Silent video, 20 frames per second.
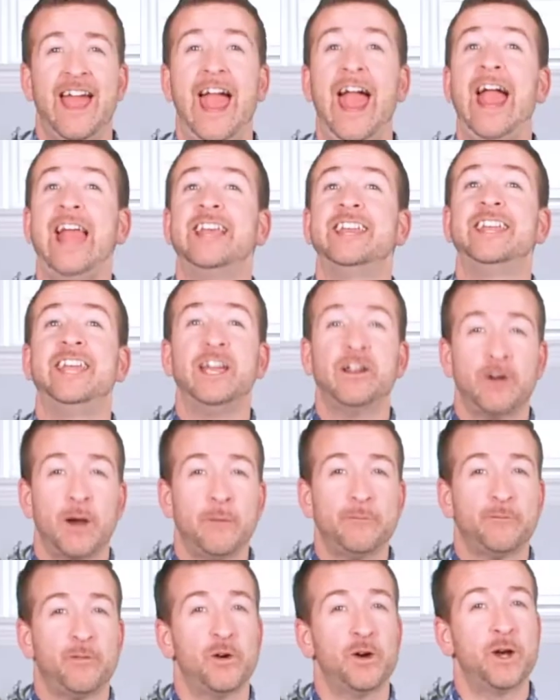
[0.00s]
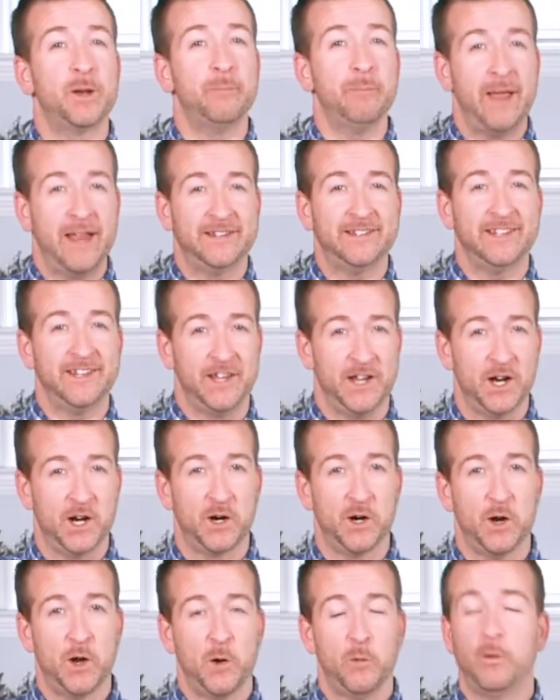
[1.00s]
and gear up for an amazing
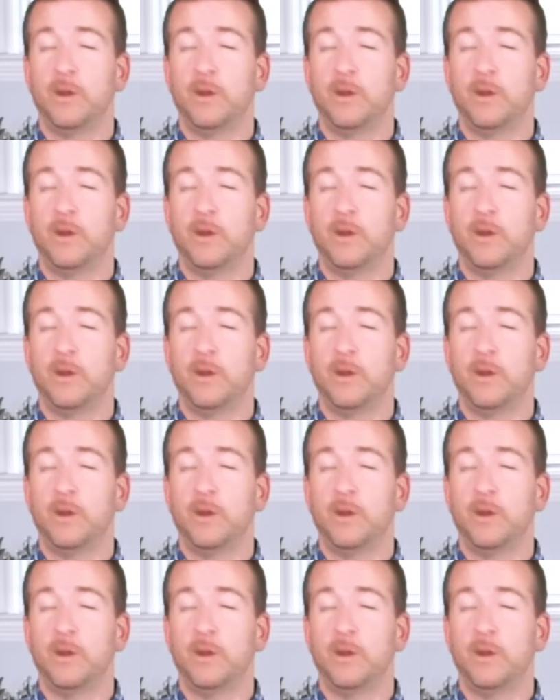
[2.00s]
year